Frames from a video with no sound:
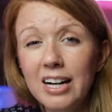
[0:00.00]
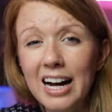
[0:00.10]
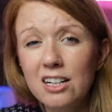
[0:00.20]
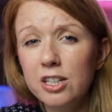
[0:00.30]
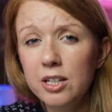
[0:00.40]
and I
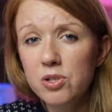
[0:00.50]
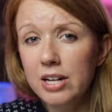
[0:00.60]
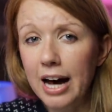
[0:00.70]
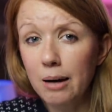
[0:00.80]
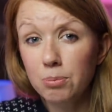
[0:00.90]
actually use
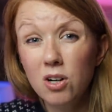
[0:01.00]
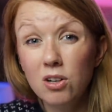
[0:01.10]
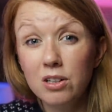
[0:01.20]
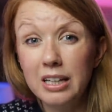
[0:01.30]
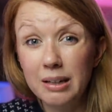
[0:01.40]
an app
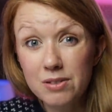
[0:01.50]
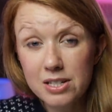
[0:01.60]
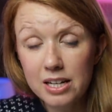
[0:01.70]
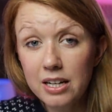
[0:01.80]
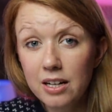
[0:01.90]
called
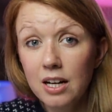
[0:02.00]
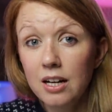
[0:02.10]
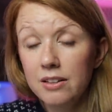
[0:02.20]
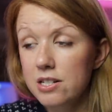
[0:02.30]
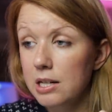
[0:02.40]
Gifski
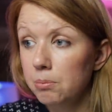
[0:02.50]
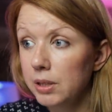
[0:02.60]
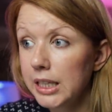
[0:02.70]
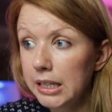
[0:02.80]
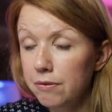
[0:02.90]
that's
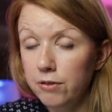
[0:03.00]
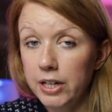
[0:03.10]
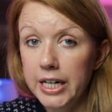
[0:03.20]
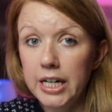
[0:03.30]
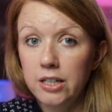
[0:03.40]
completely free,